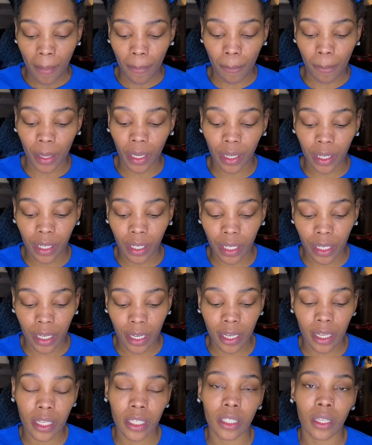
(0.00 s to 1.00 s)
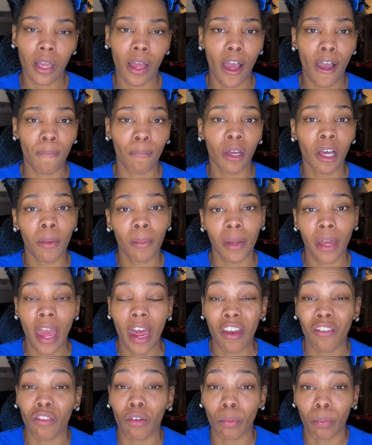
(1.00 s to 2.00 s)
because I'm coming out
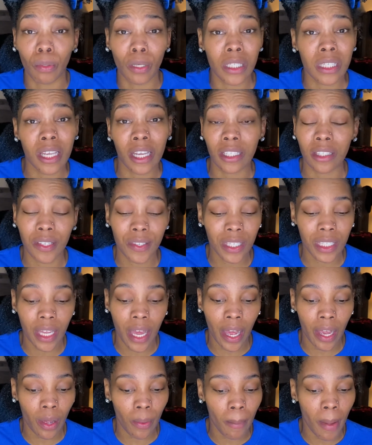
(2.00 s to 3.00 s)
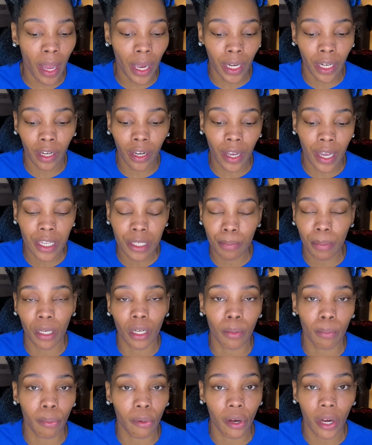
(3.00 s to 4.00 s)
of a protective style. My hair has been
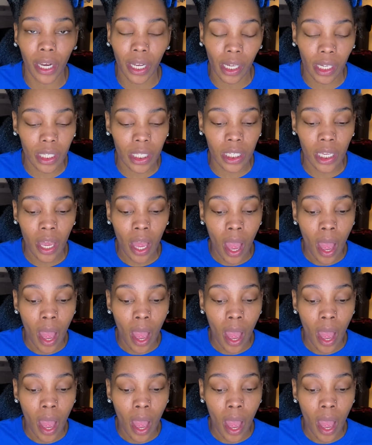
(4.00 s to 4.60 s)
in braids.